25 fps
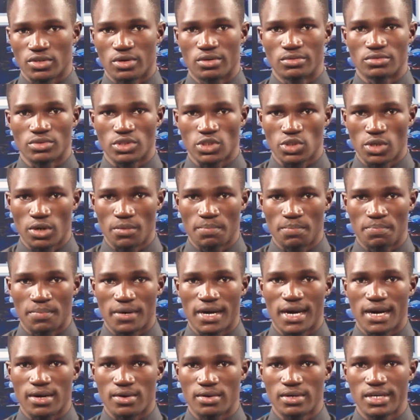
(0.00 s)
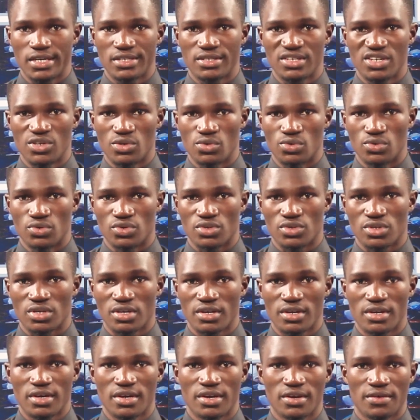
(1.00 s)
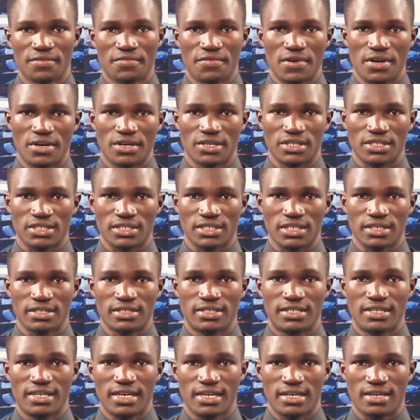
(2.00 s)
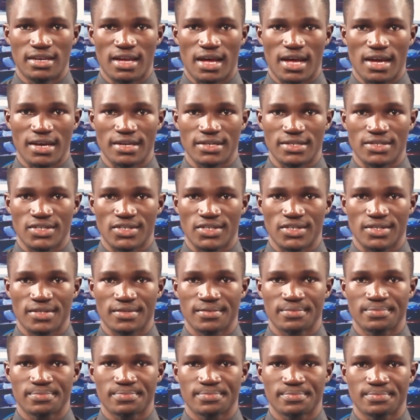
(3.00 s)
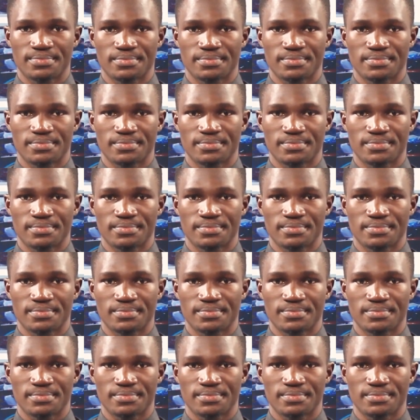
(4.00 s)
on Top Accolade News. First, the headlines.